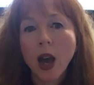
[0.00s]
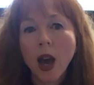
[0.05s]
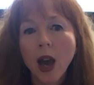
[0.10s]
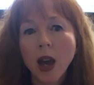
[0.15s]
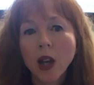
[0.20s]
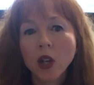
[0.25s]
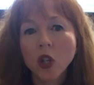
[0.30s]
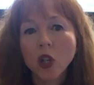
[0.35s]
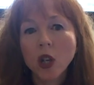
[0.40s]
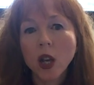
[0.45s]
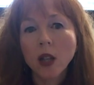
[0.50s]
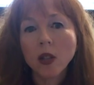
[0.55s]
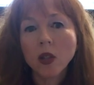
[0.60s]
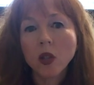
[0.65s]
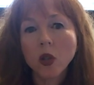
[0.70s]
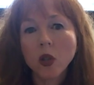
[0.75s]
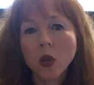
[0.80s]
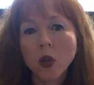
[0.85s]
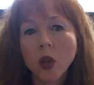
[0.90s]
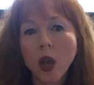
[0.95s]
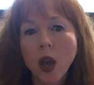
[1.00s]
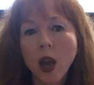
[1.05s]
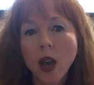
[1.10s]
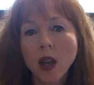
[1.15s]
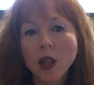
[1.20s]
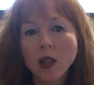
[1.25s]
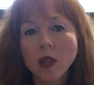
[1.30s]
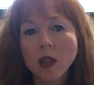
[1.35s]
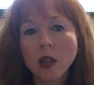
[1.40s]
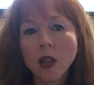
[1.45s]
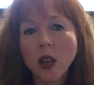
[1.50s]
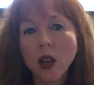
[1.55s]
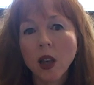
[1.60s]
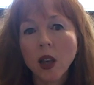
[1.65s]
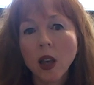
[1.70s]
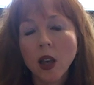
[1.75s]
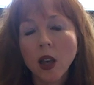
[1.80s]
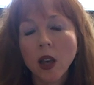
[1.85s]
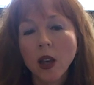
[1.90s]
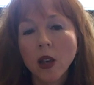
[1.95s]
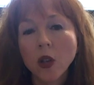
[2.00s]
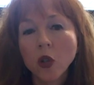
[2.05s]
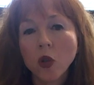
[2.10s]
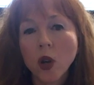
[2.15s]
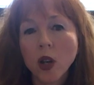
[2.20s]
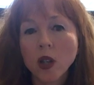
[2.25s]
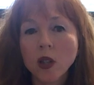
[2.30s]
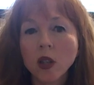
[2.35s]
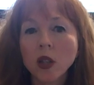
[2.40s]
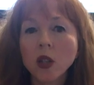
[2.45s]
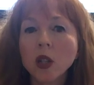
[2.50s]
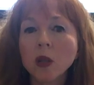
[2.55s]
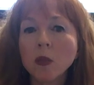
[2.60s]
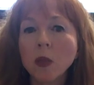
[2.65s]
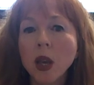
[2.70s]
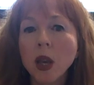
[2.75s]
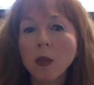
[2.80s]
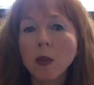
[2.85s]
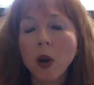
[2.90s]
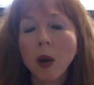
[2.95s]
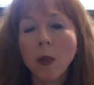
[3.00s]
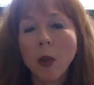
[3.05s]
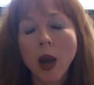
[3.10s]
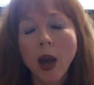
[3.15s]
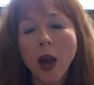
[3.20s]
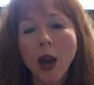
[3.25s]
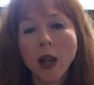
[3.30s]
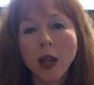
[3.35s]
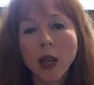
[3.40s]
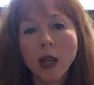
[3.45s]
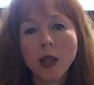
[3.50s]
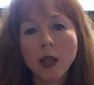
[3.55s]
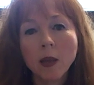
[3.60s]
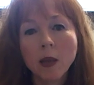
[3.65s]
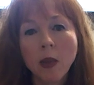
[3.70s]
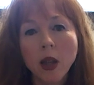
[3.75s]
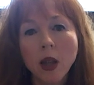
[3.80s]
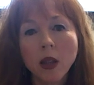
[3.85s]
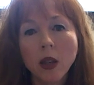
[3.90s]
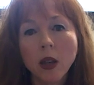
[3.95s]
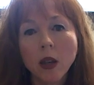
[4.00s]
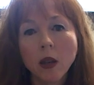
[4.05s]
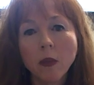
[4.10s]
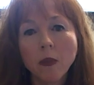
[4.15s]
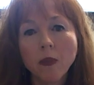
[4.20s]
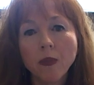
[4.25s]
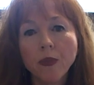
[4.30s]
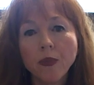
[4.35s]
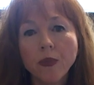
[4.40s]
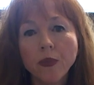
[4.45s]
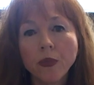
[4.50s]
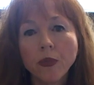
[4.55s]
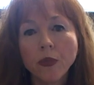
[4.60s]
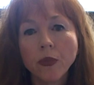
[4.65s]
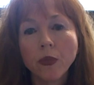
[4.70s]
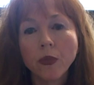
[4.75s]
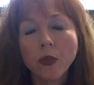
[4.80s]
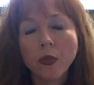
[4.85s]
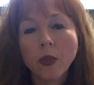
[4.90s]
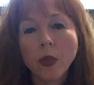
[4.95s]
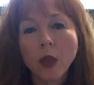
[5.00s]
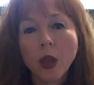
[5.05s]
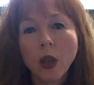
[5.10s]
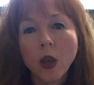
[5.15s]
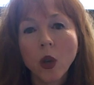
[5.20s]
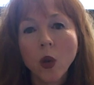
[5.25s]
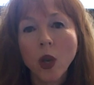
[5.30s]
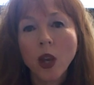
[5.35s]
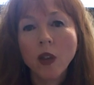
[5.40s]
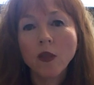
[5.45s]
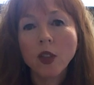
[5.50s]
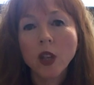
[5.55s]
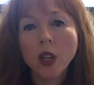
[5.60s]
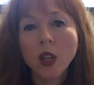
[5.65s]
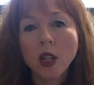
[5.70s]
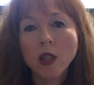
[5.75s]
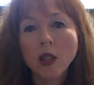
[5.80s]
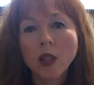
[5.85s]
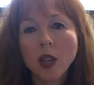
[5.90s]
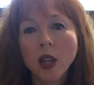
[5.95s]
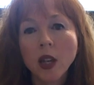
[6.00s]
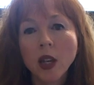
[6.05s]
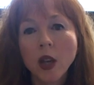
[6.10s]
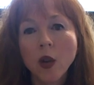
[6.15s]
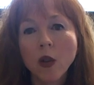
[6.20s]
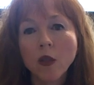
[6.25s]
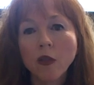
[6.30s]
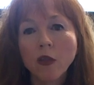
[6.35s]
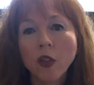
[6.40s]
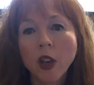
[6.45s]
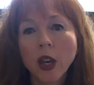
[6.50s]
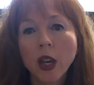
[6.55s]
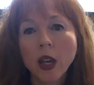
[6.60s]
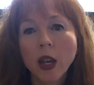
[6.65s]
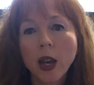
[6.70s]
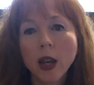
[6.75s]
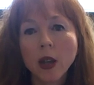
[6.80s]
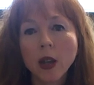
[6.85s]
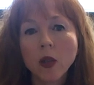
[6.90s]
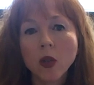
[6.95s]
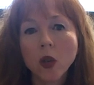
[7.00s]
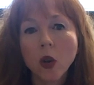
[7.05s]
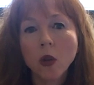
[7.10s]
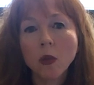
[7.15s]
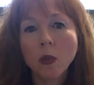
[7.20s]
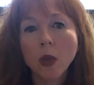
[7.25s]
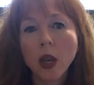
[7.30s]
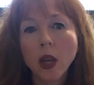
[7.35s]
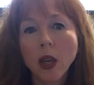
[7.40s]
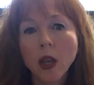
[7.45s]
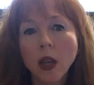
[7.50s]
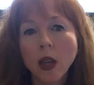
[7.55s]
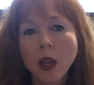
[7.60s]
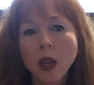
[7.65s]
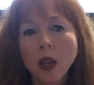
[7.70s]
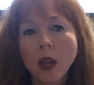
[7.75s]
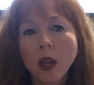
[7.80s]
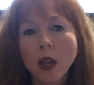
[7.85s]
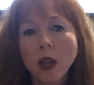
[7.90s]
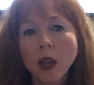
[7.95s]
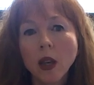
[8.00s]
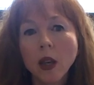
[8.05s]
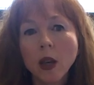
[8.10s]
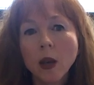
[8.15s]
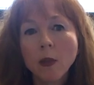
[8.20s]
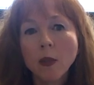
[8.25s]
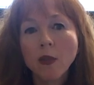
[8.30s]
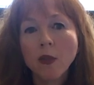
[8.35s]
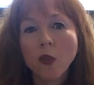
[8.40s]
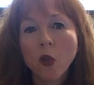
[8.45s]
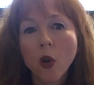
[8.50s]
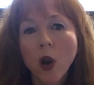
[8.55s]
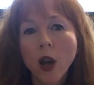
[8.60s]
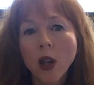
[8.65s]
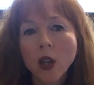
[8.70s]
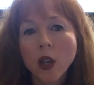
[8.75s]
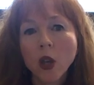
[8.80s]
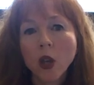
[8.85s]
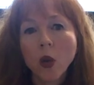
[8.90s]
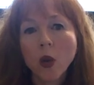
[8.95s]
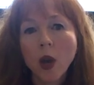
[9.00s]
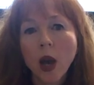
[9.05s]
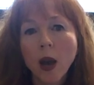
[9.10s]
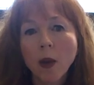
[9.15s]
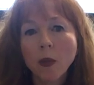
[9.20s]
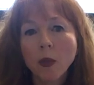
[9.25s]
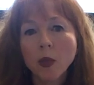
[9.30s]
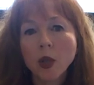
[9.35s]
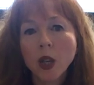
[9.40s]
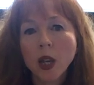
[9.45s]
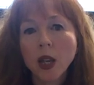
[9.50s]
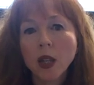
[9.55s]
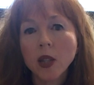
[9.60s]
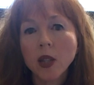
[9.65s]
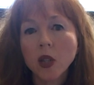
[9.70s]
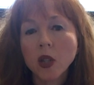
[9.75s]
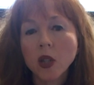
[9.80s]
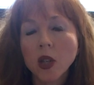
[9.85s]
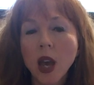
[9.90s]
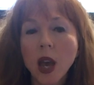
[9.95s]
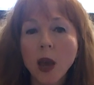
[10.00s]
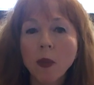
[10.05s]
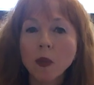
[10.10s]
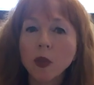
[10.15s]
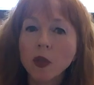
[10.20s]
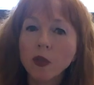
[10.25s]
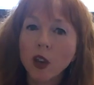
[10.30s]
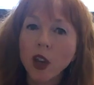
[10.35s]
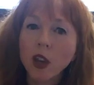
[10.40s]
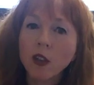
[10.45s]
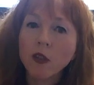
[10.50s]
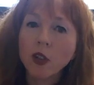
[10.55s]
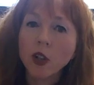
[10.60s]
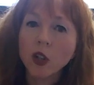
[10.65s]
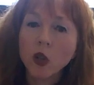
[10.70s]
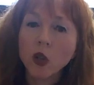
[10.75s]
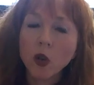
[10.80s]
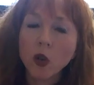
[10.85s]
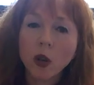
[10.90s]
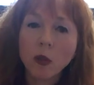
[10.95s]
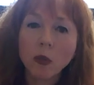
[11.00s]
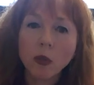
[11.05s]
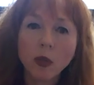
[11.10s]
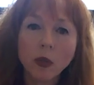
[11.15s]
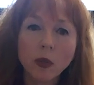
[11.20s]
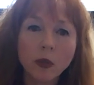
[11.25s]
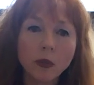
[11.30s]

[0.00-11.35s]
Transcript: hard-shell suitcase entrusted to me by my uneasy mother, who left an insignia of fingernails on me before I queued up to get stamped for every trip.